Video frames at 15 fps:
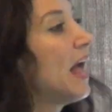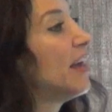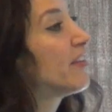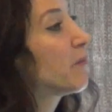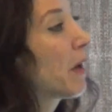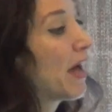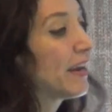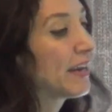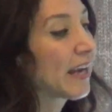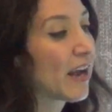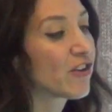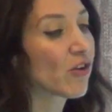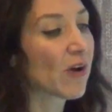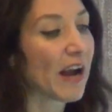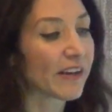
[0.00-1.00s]
And depending
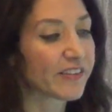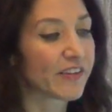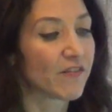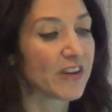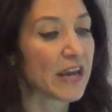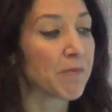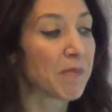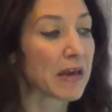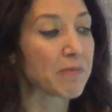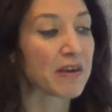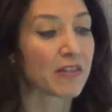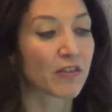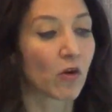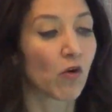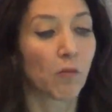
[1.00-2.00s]
on your activity, it may
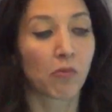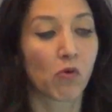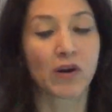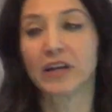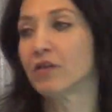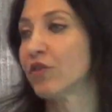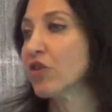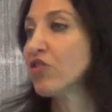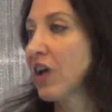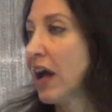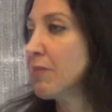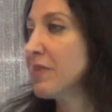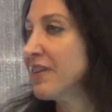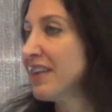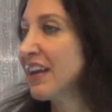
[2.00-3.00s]
be the whole point of your
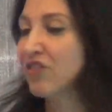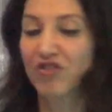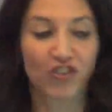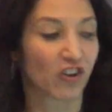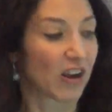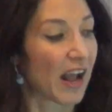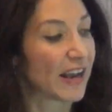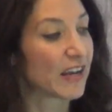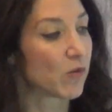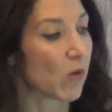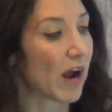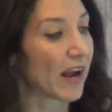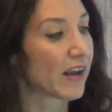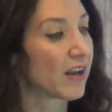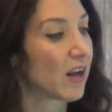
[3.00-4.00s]
time in nature
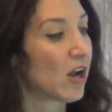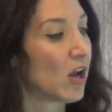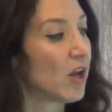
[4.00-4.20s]
anyway.